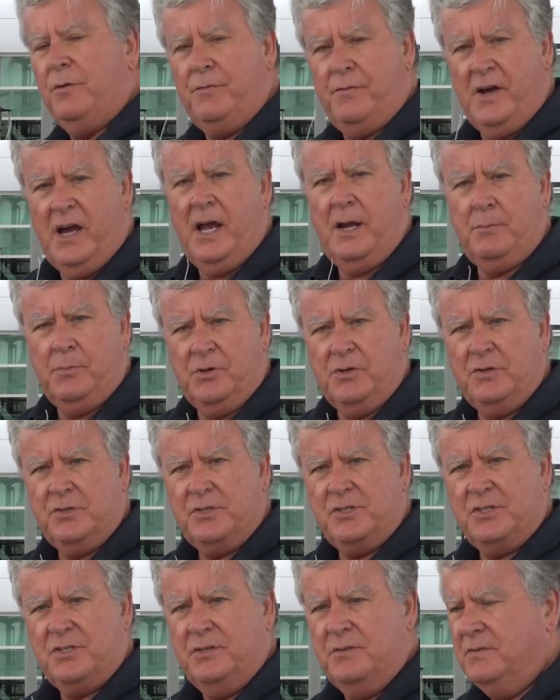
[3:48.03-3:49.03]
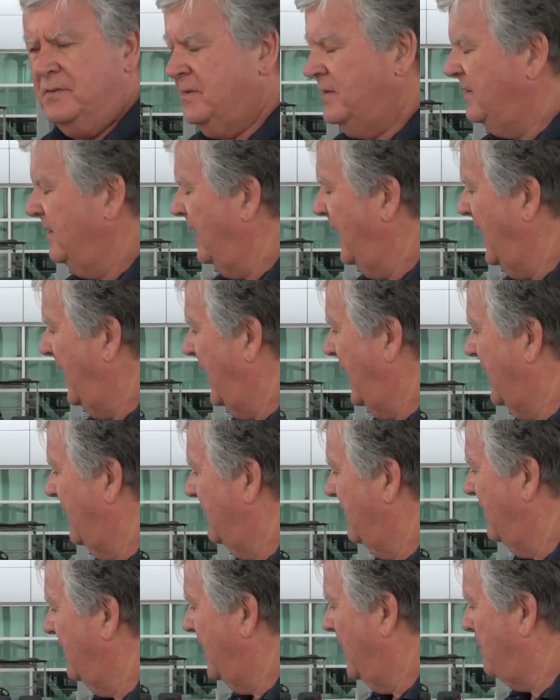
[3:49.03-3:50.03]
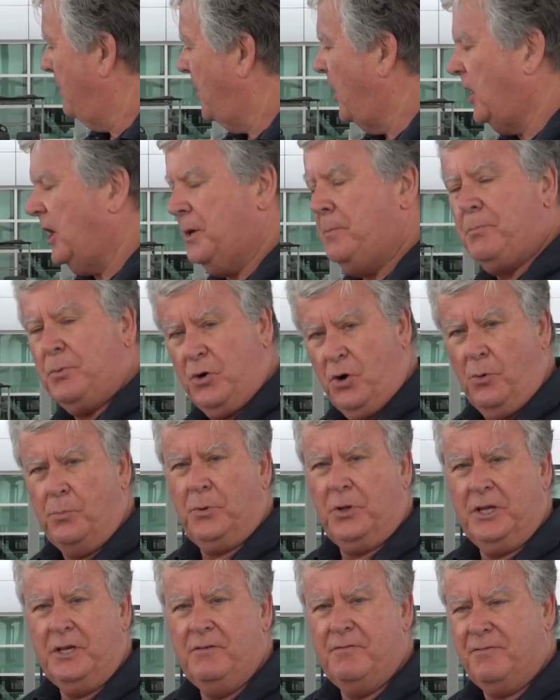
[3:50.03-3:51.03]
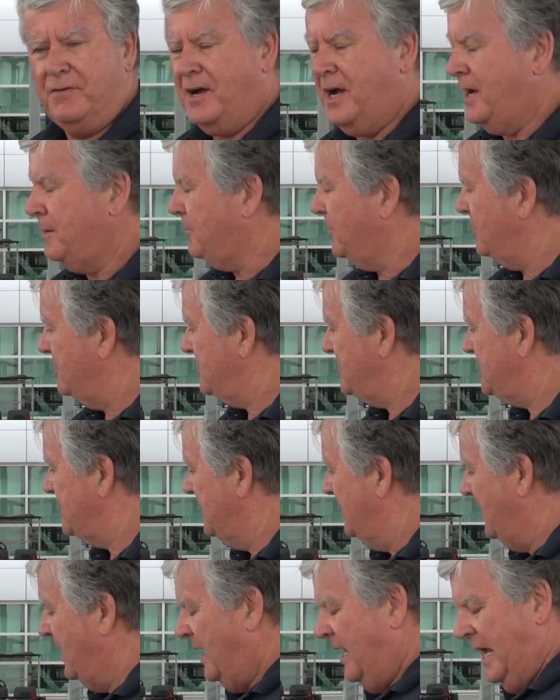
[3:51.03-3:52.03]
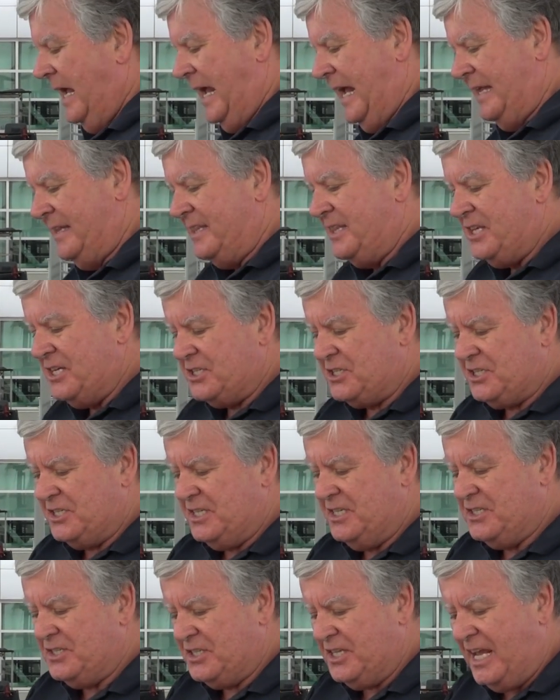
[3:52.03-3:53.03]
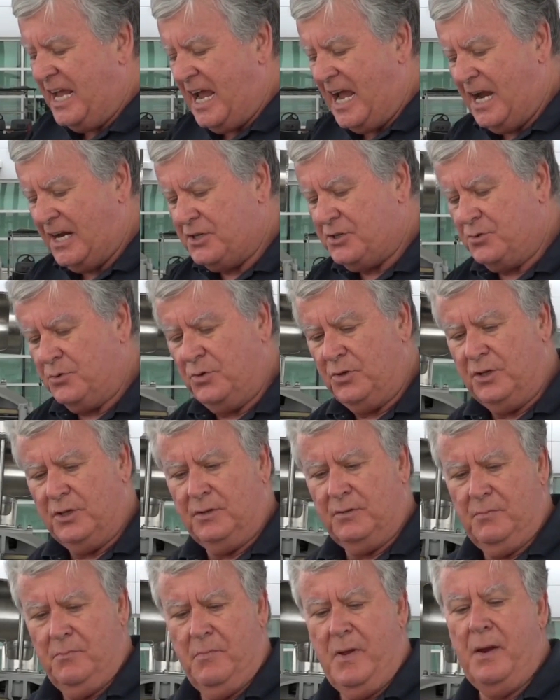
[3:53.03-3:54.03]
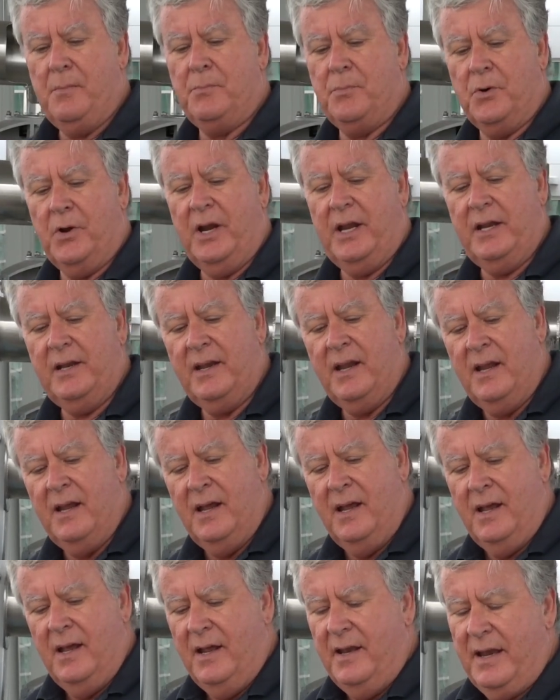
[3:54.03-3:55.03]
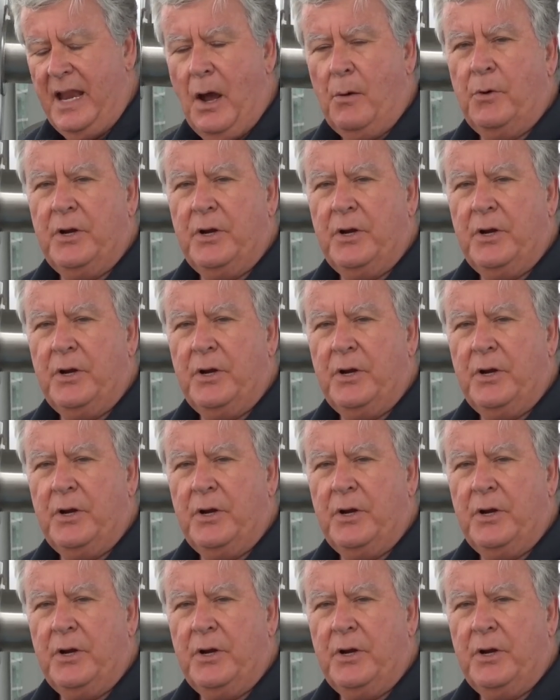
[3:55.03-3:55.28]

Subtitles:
fibers and polypropylene fibers. And this is the actual membrane. Now